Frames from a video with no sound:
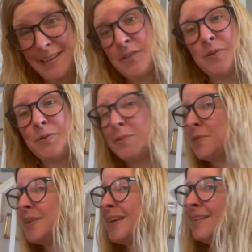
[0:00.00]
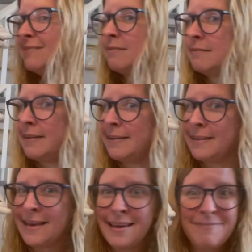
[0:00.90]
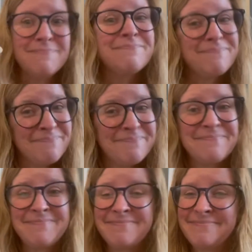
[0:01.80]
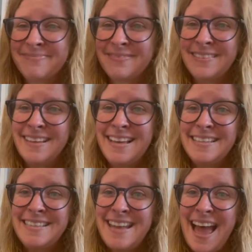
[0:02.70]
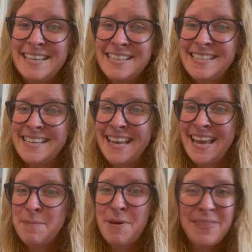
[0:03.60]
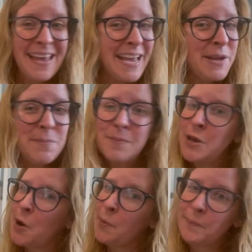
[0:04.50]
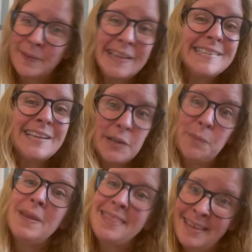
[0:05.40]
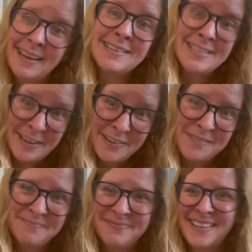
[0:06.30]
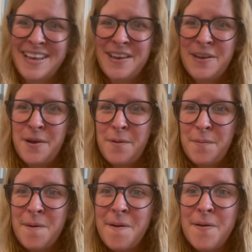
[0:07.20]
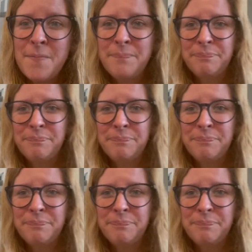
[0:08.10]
too, Ruthie. Really? Mm-hmm. It's not just a camel thing. Nope, it's a human thing too. Well,